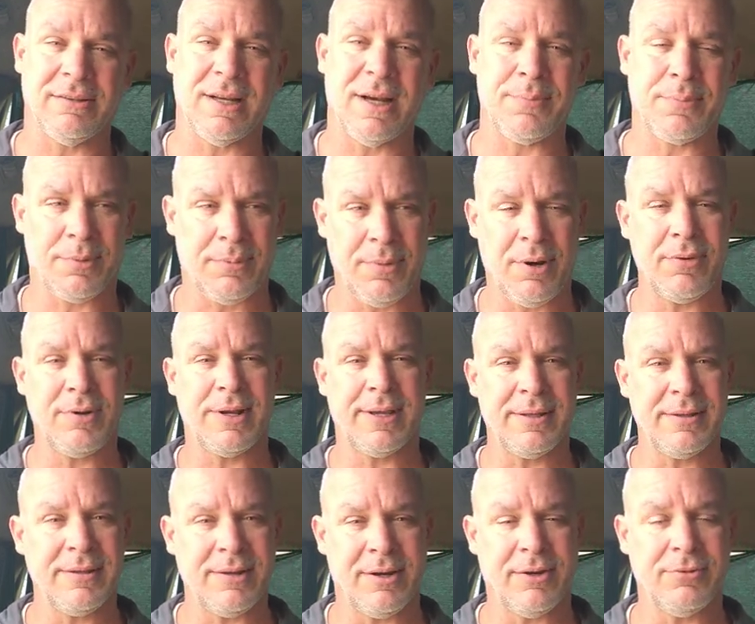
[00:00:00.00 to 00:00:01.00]
I'm
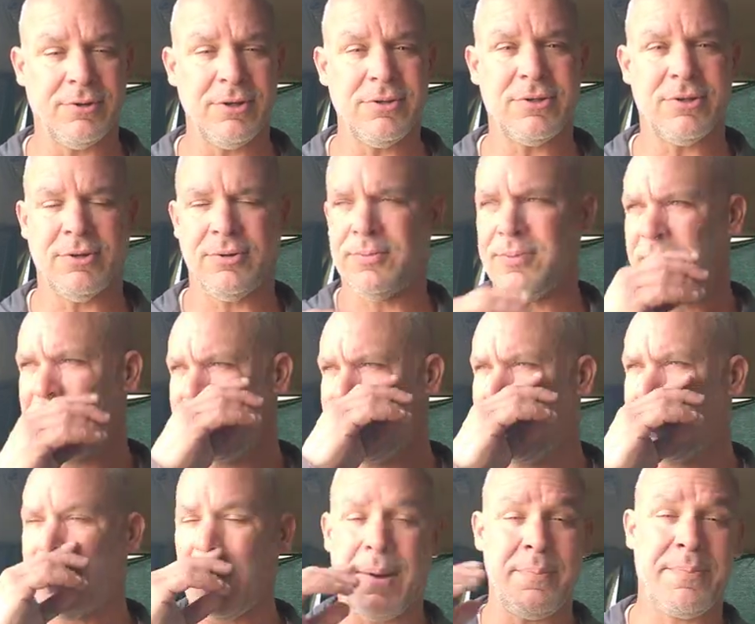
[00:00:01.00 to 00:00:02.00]
promoting, you know, YouTube by